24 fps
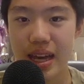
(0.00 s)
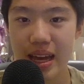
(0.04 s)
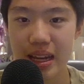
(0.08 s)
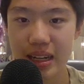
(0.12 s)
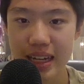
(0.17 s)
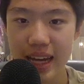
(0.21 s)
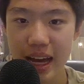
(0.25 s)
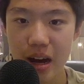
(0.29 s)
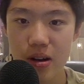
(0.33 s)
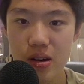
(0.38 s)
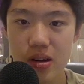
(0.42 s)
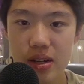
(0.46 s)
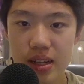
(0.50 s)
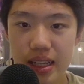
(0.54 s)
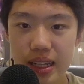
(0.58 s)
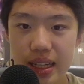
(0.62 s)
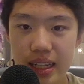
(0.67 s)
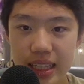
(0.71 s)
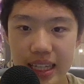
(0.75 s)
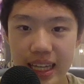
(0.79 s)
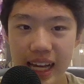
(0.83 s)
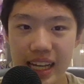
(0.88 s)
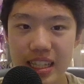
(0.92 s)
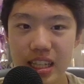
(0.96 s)
And now
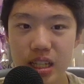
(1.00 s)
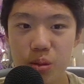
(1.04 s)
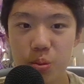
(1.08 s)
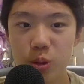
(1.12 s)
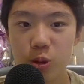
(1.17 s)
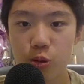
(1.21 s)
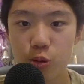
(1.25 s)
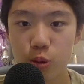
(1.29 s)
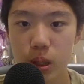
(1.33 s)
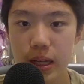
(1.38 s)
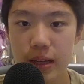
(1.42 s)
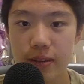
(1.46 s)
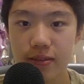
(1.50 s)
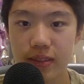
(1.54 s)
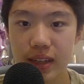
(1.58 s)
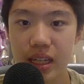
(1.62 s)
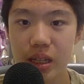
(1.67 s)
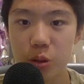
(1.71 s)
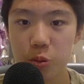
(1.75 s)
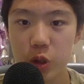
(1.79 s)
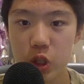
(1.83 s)
he has this move rook f8,